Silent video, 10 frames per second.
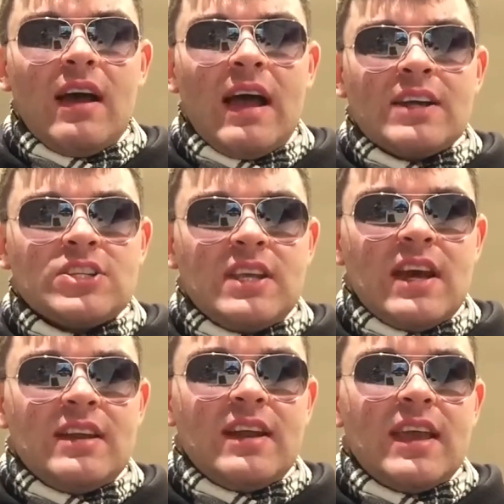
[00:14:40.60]
actually
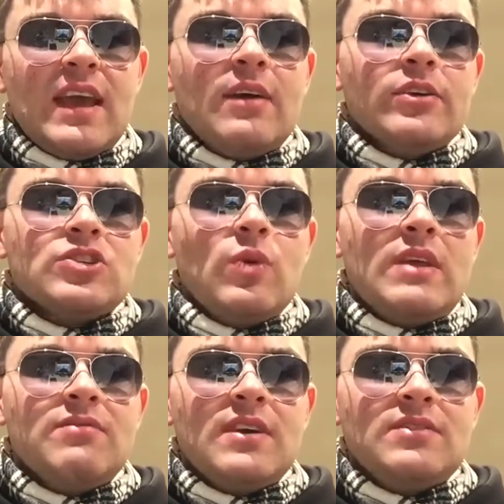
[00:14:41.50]
had an account on
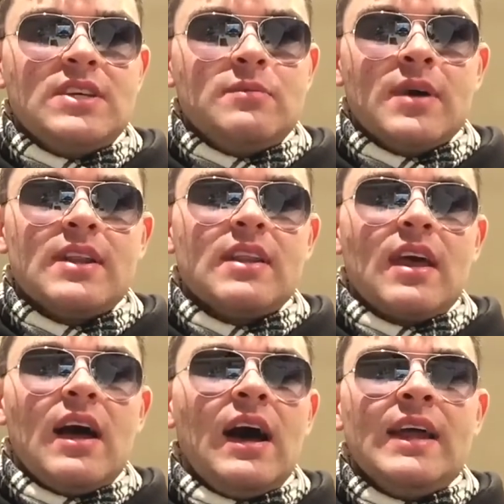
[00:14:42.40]
2015, but
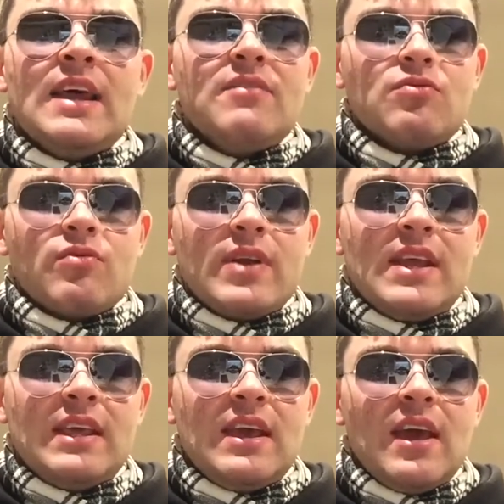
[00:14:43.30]
I never
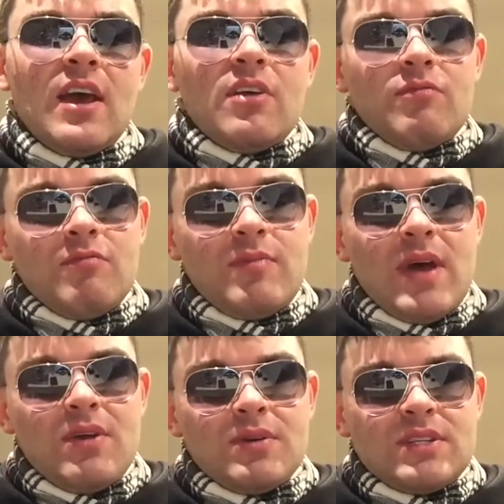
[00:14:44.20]
really
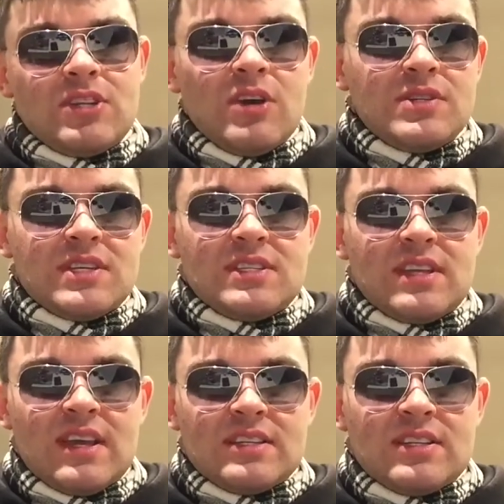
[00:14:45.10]
noticed
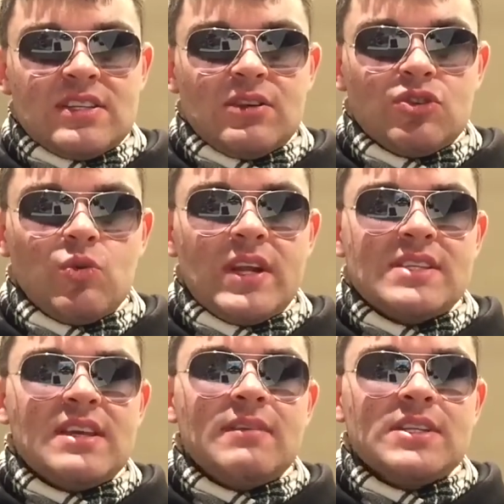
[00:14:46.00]
it until
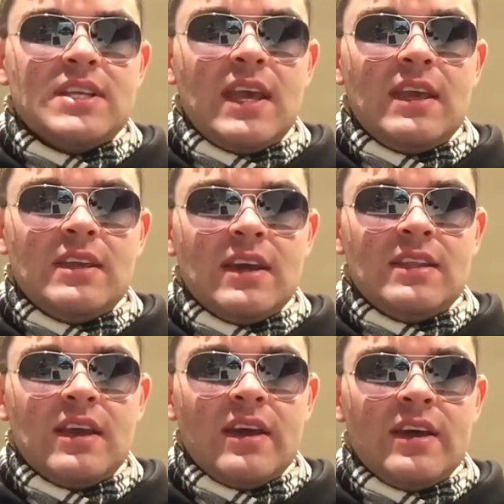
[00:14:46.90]
2017 in
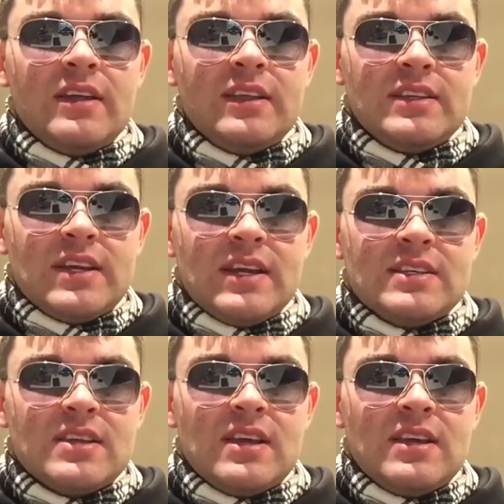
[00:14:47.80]
the early
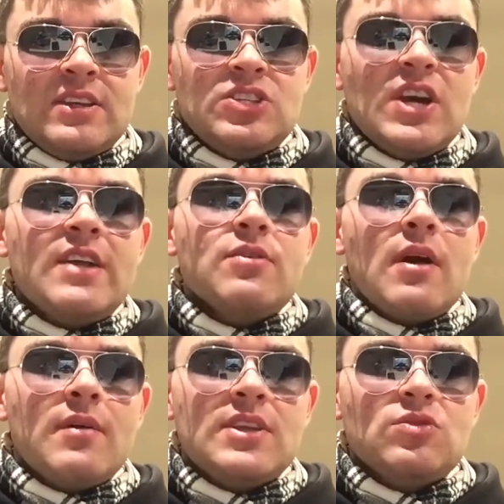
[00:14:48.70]
days. In
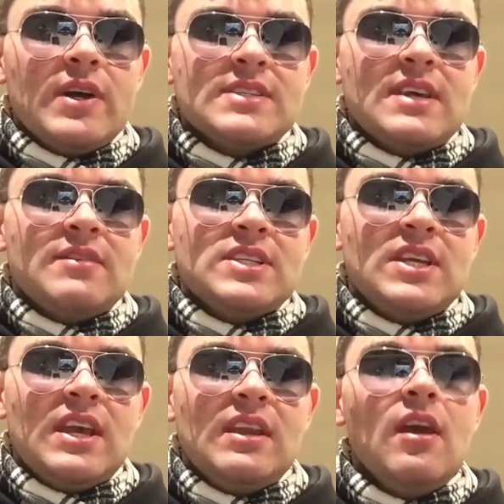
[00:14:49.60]
January
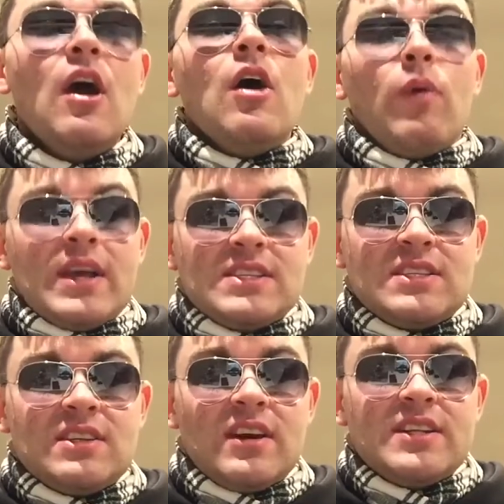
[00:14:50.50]
2017, I
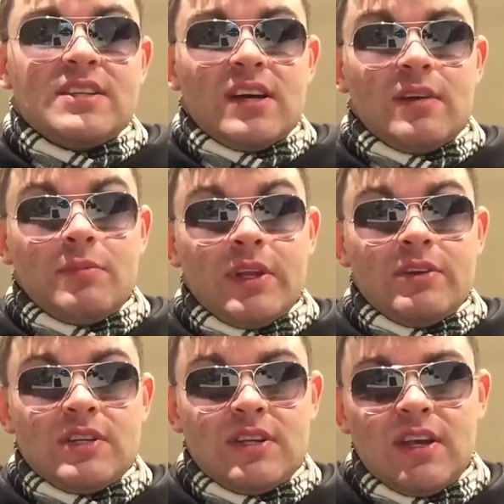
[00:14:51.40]
started
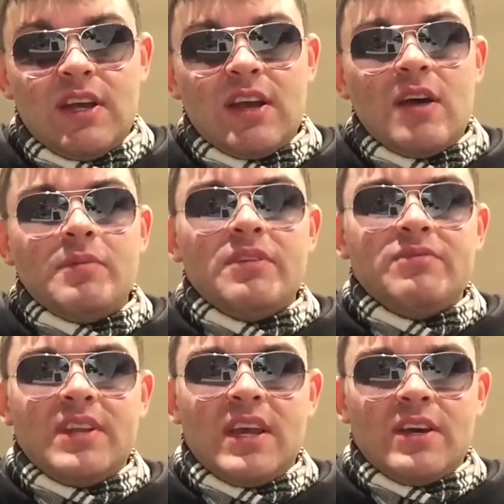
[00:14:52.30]
uploading a couple of
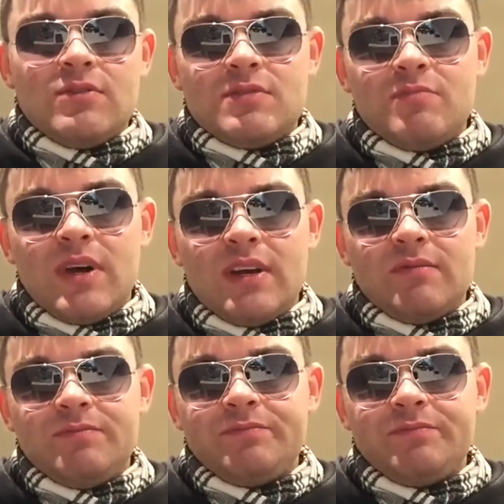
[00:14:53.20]
videos, but